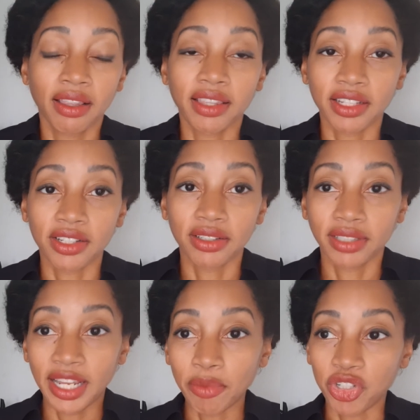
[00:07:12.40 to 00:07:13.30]
the
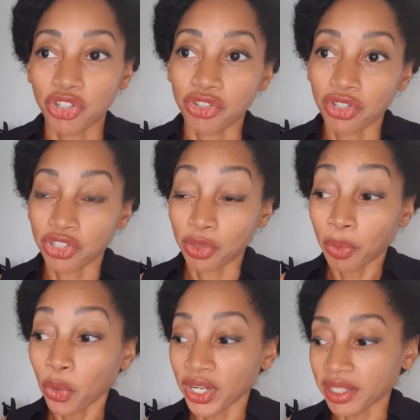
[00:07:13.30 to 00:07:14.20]
images to
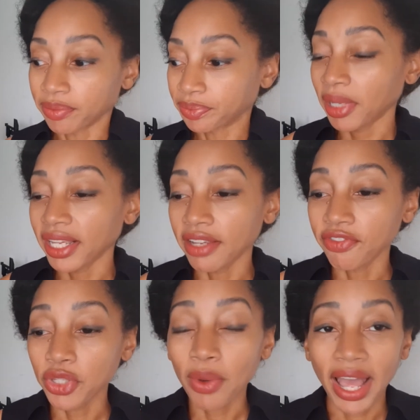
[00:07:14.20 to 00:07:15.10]
support it. But if
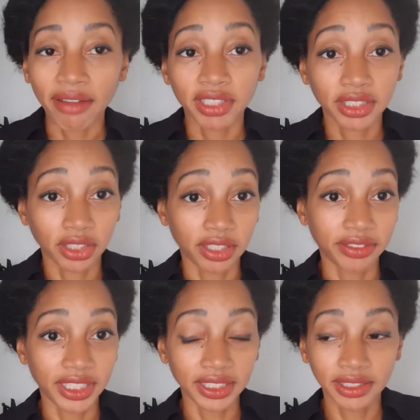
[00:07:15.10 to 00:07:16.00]
you have a
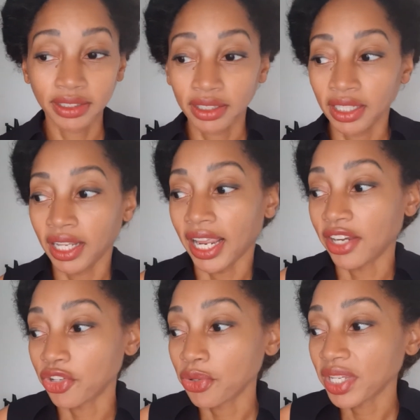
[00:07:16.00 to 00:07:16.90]
service
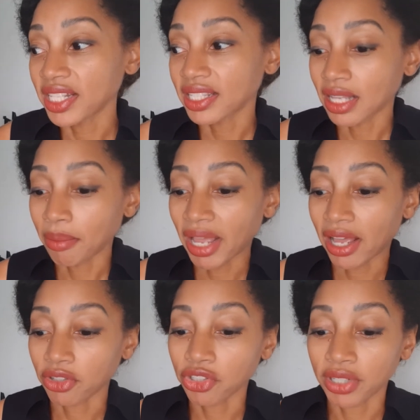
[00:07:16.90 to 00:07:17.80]
and you can
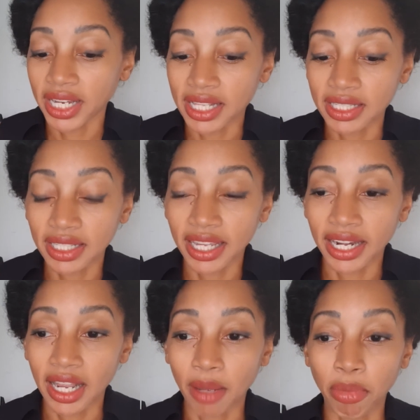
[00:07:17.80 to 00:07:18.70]
somehow
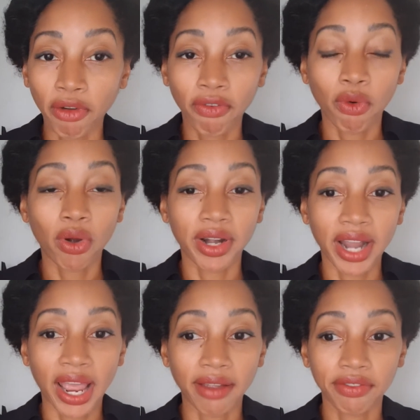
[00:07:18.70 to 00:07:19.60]
translate a before and
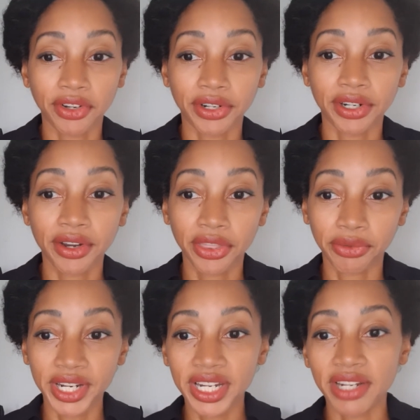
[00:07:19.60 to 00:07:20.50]
after
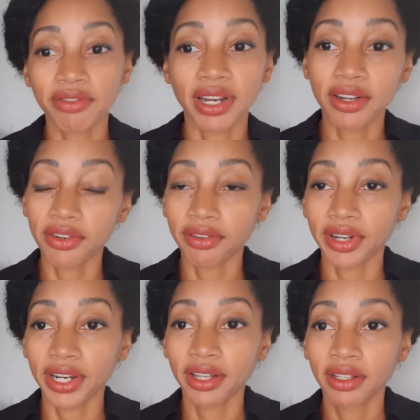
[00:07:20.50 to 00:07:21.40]
3D
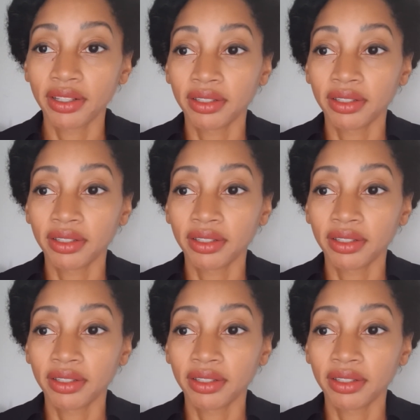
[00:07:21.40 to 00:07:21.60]
rendering